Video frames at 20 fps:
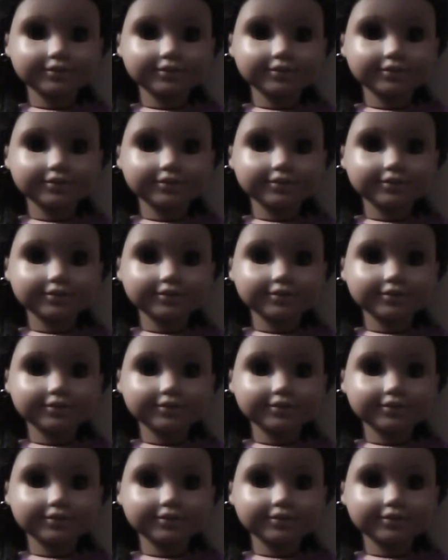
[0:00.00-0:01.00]

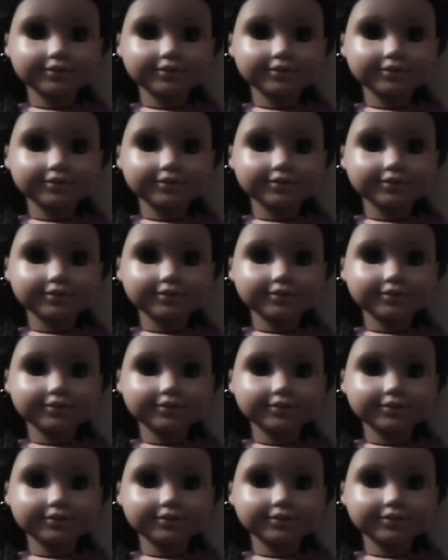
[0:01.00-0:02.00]

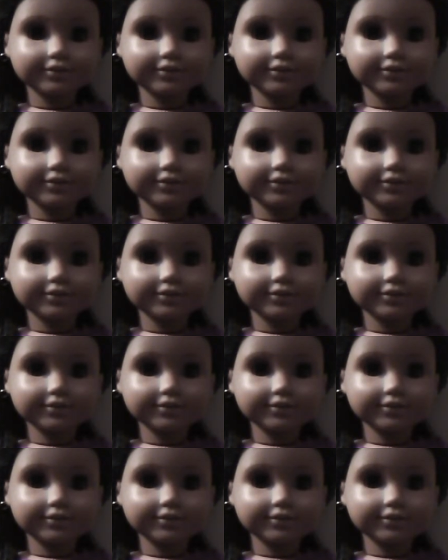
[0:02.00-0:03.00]

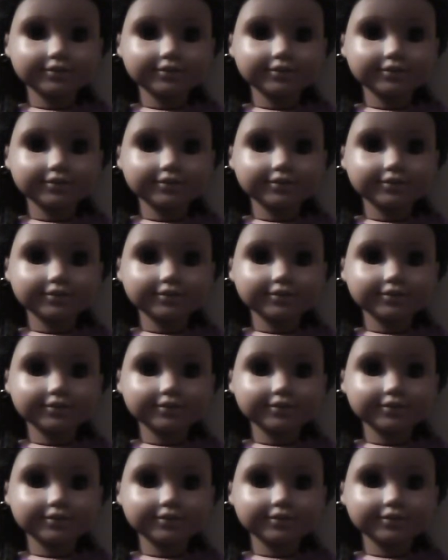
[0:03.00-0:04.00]

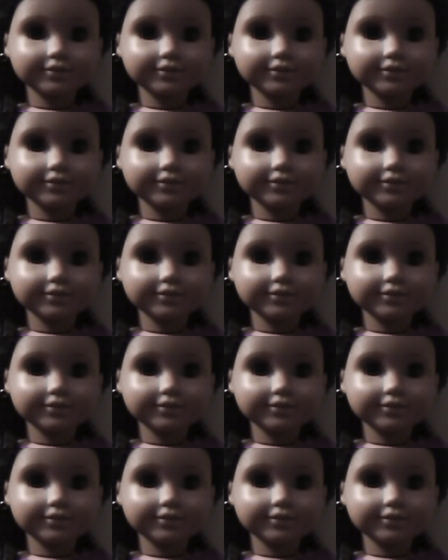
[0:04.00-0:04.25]
This is a still picture; no speech is visible.